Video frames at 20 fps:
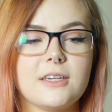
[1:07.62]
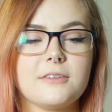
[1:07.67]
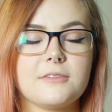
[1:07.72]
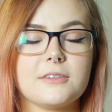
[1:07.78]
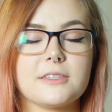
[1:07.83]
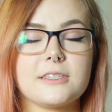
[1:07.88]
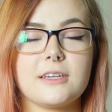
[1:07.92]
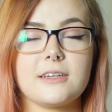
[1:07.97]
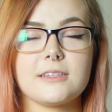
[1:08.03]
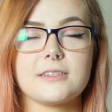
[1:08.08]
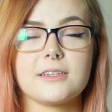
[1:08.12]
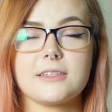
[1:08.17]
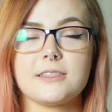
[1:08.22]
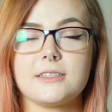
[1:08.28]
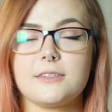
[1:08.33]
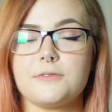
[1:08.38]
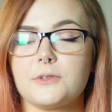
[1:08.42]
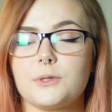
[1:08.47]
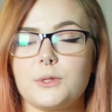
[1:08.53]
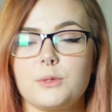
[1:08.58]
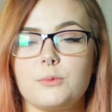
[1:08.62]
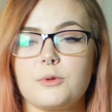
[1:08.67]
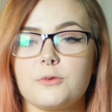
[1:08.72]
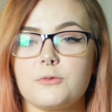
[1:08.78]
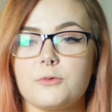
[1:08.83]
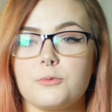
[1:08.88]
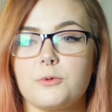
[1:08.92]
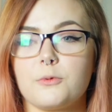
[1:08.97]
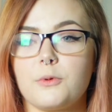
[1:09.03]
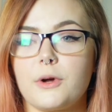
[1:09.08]
If it's not scientifically
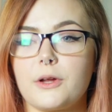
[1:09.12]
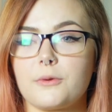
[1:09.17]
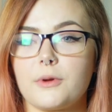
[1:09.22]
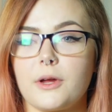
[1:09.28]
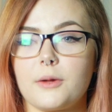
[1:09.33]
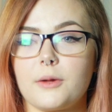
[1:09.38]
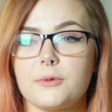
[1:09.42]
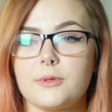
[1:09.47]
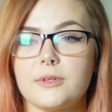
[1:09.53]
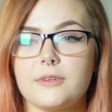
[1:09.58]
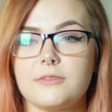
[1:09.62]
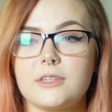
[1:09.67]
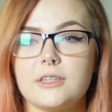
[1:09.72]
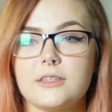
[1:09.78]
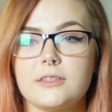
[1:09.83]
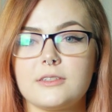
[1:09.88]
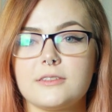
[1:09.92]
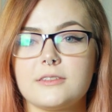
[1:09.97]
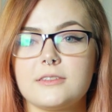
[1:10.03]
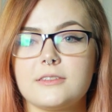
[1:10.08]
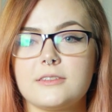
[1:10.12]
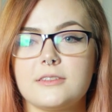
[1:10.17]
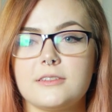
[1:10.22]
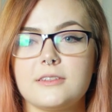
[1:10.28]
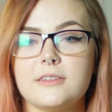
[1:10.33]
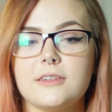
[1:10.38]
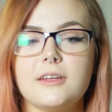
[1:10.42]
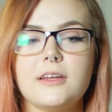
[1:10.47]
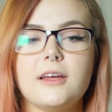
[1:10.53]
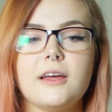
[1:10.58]
provable, why do I believe in it?
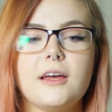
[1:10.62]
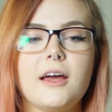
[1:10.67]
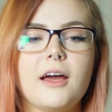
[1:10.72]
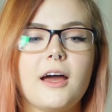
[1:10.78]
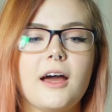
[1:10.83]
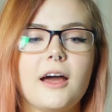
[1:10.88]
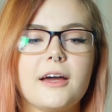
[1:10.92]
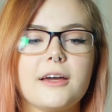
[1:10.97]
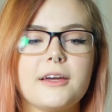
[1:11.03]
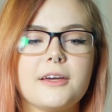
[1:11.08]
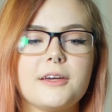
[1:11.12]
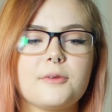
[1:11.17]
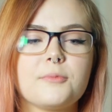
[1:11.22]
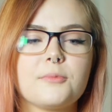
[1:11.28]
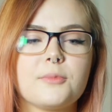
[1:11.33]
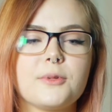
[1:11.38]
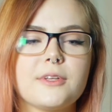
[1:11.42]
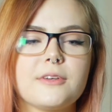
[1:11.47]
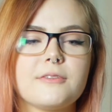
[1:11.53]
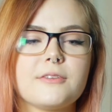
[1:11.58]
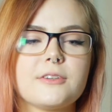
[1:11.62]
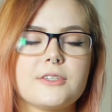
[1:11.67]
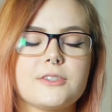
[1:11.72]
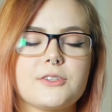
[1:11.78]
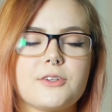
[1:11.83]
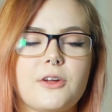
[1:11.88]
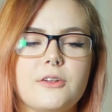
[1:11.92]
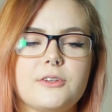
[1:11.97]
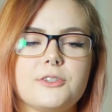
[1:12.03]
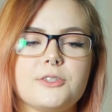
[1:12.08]
I believe in
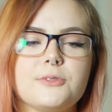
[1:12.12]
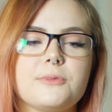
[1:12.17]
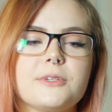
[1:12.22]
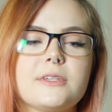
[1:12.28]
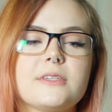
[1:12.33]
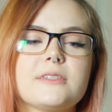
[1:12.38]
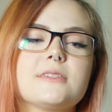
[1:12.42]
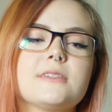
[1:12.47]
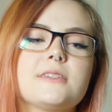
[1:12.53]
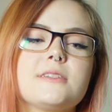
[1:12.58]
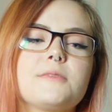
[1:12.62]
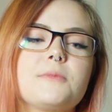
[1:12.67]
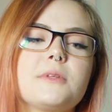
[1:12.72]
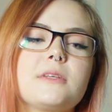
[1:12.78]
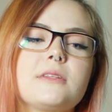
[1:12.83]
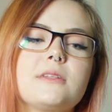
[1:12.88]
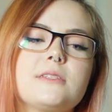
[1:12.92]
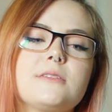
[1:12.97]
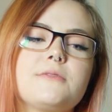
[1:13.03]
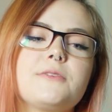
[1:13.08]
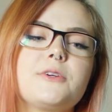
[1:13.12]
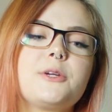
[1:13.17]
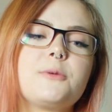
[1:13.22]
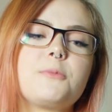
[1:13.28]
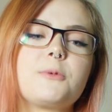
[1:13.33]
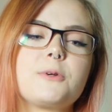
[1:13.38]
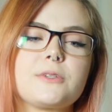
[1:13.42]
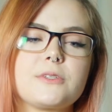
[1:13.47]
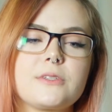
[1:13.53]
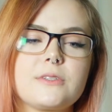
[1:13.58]
astrology because it's something that's very
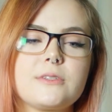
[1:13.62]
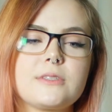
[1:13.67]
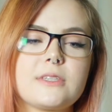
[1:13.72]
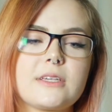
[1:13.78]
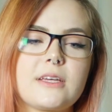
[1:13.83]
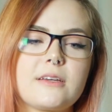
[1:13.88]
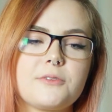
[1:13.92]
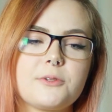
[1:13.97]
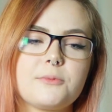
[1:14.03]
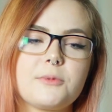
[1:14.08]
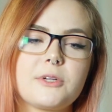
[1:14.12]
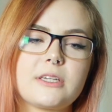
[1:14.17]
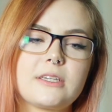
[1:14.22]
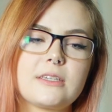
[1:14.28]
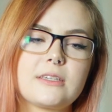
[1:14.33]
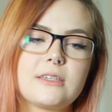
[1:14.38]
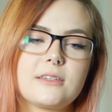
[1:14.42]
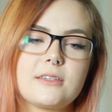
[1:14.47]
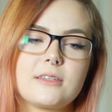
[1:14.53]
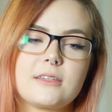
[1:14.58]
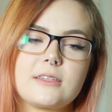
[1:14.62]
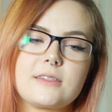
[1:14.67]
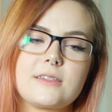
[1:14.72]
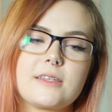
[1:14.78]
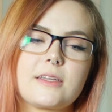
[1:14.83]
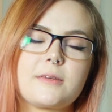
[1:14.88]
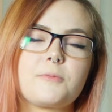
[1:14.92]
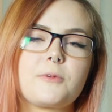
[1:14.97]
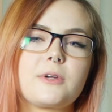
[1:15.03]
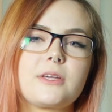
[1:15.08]
personal to everybody, in the
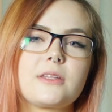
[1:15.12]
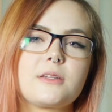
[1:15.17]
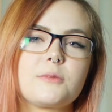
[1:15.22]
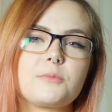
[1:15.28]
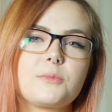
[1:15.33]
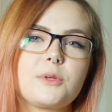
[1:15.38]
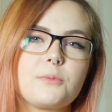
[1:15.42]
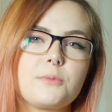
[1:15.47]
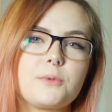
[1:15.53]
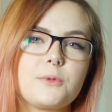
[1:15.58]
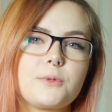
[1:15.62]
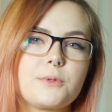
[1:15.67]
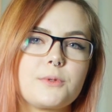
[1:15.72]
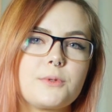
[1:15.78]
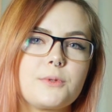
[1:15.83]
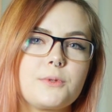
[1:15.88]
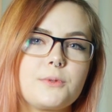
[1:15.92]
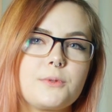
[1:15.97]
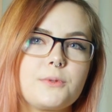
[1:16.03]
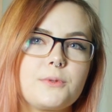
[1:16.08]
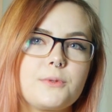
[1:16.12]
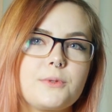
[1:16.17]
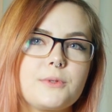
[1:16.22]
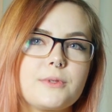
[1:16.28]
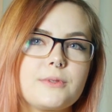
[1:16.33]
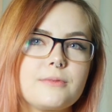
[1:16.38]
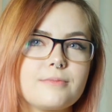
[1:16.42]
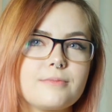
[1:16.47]
same way that people who